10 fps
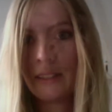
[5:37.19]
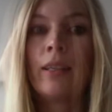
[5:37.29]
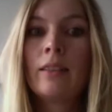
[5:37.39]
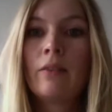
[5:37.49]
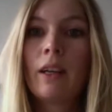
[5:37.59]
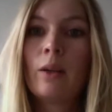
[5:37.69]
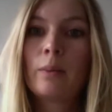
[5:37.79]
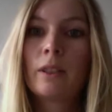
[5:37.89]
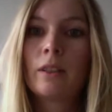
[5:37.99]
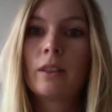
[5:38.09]
I
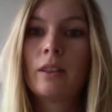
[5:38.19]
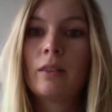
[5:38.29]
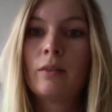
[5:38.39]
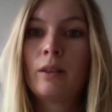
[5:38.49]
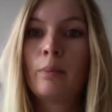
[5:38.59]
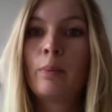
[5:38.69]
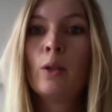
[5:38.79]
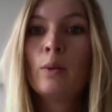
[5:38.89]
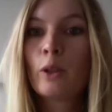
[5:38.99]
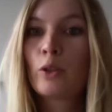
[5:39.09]
developed a, a,
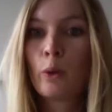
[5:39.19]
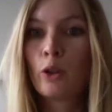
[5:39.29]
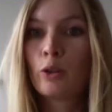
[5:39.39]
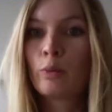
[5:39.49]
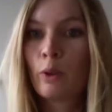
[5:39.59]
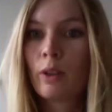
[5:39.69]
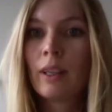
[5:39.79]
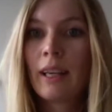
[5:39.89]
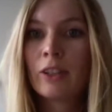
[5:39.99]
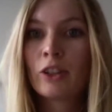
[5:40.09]
plume dispersion
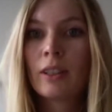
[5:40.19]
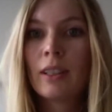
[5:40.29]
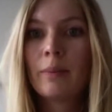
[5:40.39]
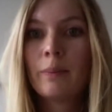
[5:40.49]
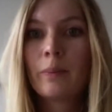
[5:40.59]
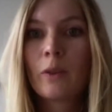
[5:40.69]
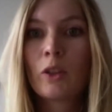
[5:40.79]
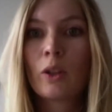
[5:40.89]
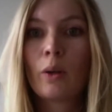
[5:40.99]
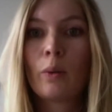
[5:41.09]
model actually,
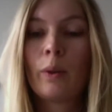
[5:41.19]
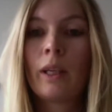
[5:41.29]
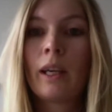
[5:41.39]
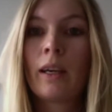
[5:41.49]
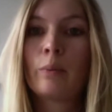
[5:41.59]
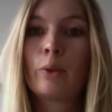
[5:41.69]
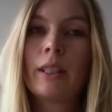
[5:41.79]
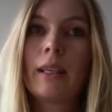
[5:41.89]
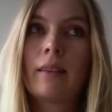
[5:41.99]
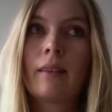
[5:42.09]
so we can
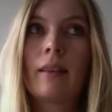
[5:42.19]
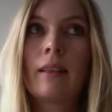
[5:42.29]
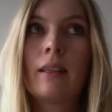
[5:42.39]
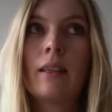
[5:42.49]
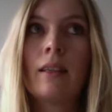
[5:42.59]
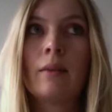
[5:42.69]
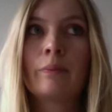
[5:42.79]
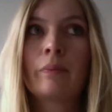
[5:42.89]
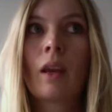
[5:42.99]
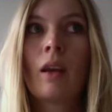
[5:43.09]
predict
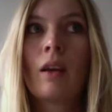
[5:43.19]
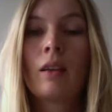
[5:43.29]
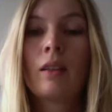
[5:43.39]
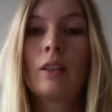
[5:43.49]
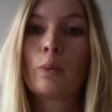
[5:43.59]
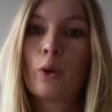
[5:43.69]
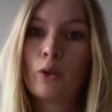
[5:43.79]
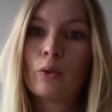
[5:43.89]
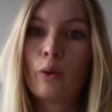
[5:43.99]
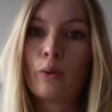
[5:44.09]
the
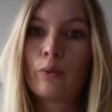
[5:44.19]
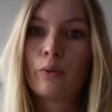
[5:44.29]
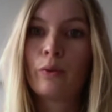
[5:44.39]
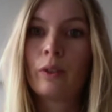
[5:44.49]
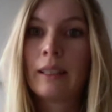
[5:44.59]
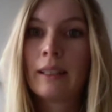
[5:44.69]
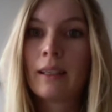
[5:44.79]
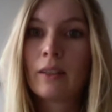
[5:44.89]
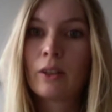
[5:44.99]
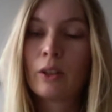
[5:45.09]
dispersion of
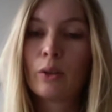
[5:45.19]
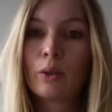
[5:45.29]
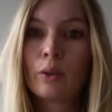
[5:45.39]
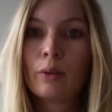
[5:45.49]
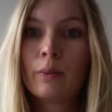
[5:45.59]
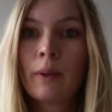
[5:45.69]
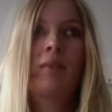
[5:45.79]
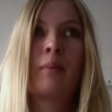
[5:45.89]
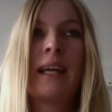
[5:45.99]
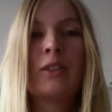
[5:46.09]
leaking CO2.
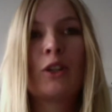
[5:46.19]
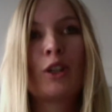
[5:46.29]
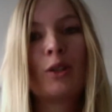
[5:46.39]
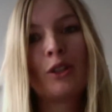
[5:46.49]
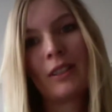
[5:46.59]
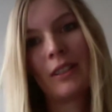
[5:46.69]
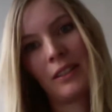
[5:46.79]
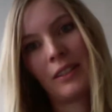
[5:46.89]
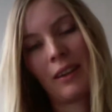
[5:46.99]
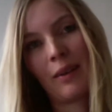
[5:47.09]
The main conclusion
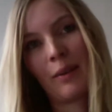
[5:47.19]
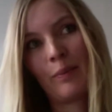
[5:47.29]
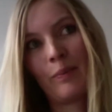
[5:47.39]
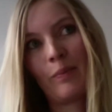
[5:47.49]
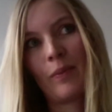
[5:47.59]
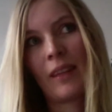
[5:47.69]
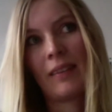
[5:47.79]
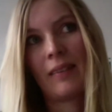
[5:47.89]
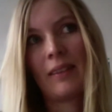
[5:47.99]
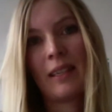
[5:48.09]
is um,
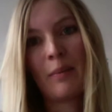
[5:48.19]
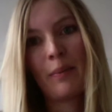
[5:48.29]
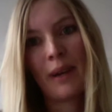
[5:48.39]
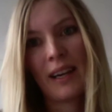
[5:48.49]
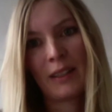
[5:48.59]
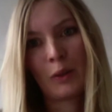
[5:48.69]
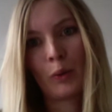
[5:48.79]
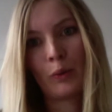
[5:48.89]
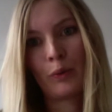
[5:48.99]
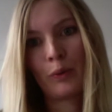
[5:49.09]
that the impact
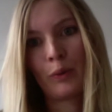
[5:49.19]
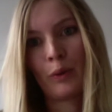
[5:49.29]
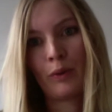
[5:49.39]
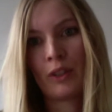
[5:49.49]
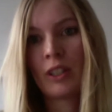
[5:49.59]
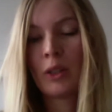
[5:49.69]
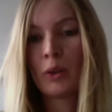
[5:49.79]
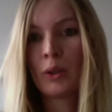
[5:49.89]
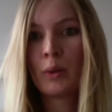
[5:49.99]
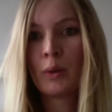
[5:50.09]
of, of a
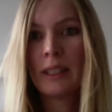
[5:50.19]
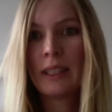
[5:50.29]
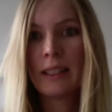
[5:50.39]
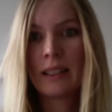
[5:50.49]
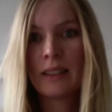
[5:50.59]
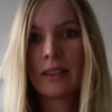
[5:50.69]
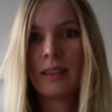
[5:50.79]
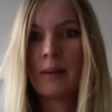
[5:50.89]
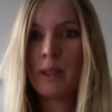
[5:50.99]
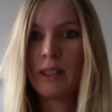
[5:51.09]
CO2 leak is
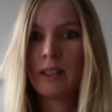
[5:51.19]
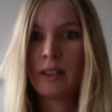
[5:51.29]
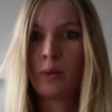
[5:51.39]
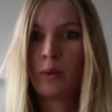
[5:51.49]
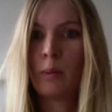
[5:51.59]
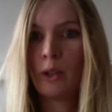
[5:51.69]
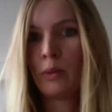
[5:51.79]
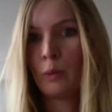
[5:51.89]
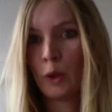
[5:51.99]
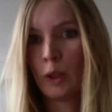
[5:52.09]
limited to the
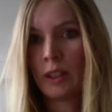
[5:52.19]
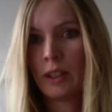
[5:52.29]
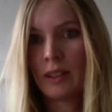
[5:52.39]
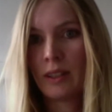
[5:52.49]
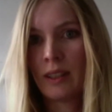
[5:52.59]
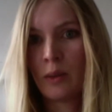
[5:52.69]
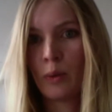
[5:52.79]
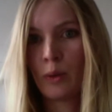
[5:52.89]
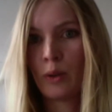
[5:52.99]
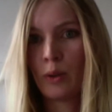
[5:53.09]
bottom waters and
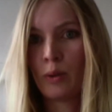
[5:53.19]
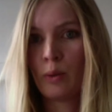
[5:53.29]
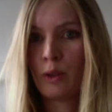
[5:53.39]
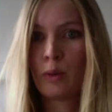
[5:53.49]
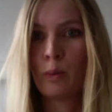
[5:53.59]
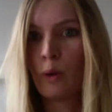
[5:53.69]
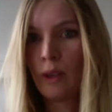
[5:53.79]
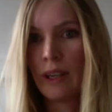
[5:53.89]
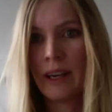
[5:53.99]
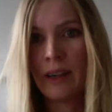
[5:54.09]
also to a
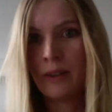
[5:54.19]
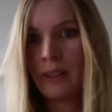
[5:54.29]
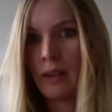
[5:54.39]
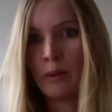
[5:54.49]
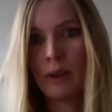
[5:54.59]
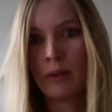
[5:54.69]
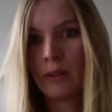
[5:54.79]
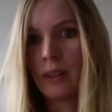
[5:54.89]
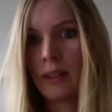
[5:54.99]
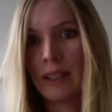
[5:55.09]
small area around
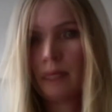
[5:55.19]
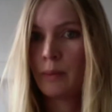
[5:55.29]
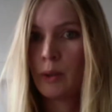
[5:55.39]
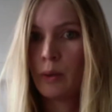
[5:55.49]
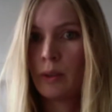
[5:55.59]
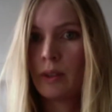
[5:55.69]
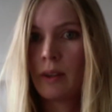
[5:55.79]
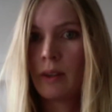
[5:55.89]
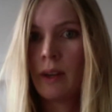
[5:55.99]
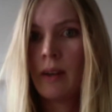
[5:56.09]
the lake
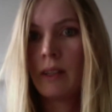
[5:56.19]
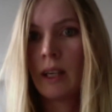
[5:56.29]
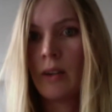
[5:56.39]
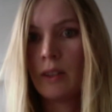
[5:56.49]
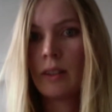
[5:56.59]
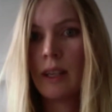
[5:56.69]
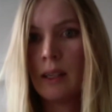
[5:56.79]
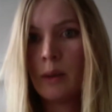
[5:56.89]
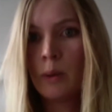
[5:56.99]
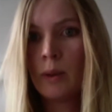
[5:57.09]
because the currents
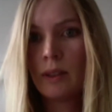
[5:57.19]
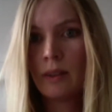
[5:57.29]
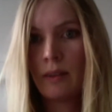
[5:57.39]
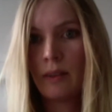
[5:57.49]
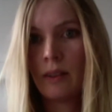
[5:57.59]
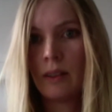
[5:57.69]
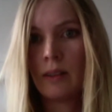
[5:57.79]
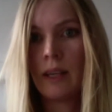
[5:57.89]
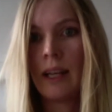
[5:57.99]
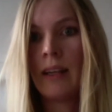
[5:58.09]
dilute
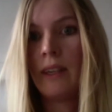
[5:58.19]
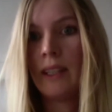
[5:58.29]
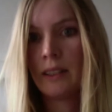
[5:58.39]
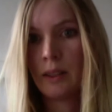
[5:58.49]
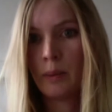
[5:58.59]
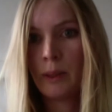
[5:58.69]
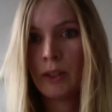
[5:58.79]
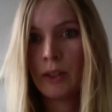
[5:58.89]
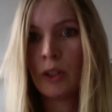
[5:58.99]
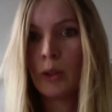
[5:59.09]
the elevated
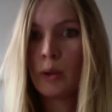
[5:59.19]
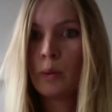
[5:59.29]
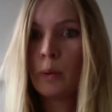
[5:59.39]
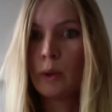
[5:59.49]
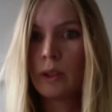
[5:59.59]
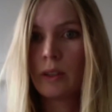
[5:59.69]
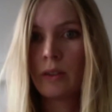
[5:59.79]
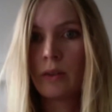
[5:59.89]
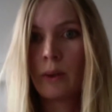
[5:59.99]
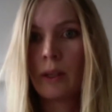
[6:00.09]
PCO2
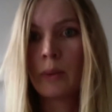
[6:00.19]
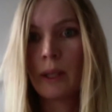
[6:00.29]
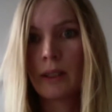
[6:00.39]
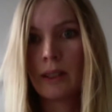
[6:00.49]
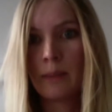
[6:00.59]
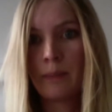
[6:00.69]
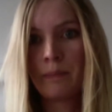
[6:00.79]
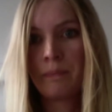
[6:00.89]
waters very quickly.